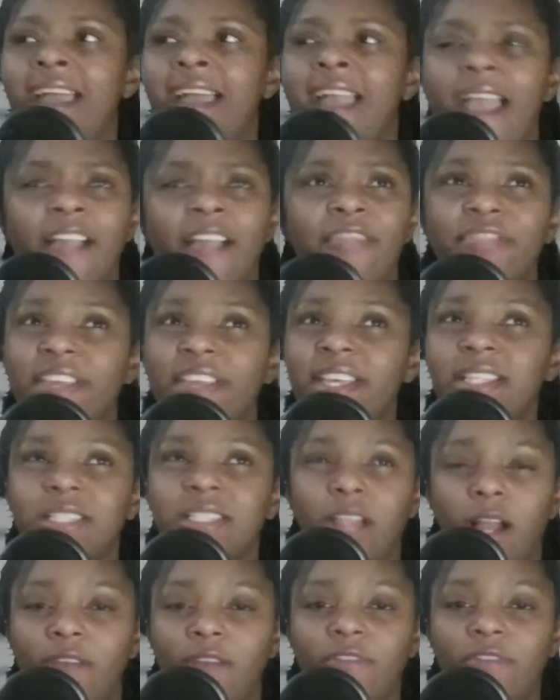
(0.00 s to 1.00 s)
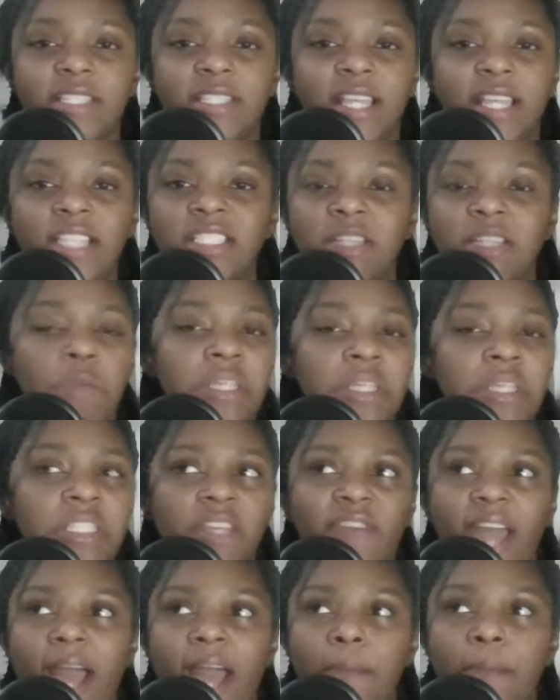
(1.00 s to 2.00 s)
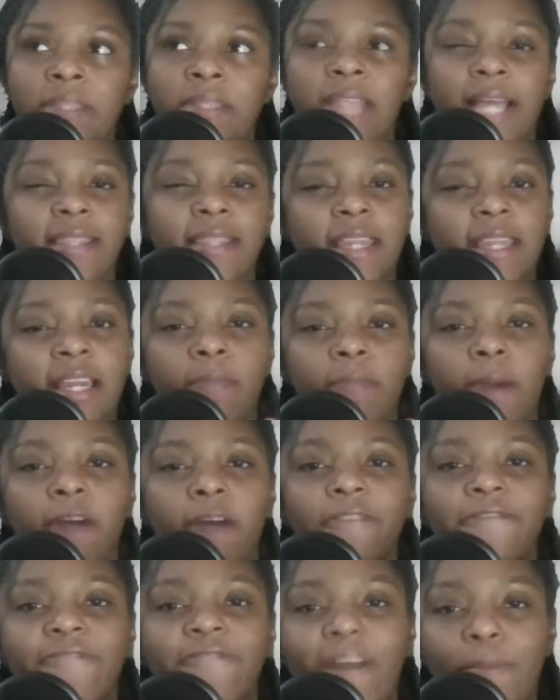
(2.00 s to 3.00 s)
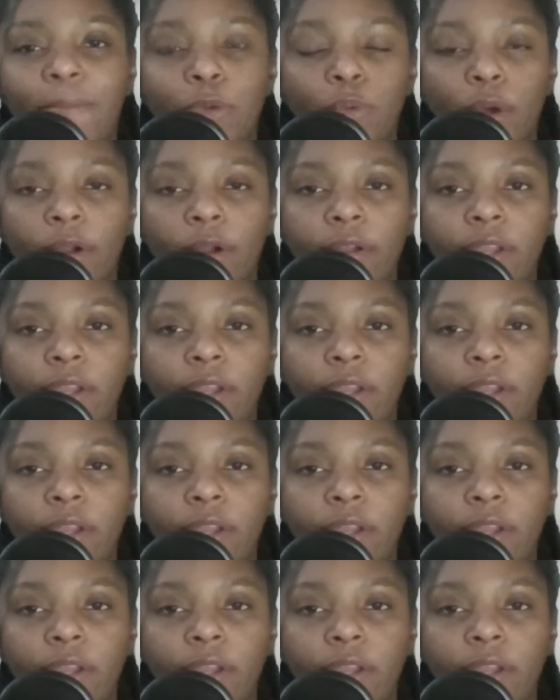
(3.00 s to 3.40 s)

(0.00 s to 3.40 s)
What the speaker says: And this conversation must have happened, I think, in about February.